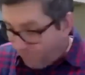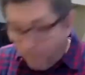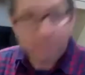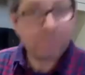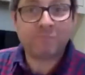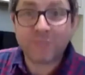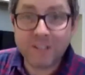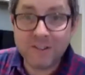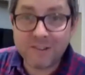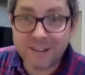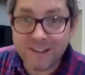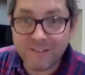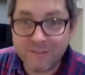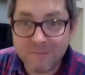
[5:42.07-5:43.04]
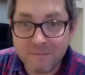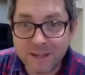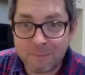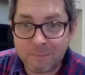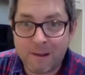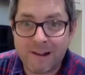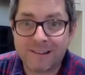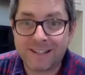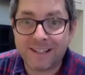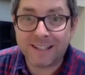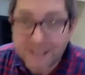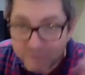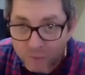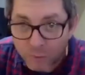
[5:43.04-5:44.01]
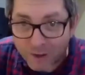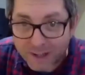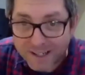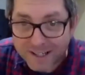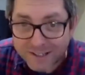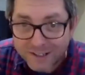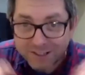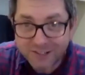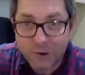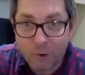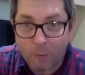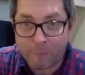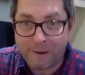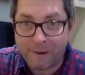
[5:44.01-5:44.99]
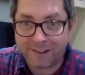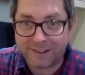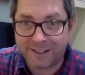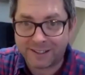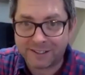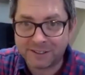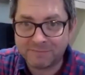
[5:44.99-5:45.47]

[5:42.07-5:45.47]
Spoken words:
You've given me the pancake, even though I ate your pancake.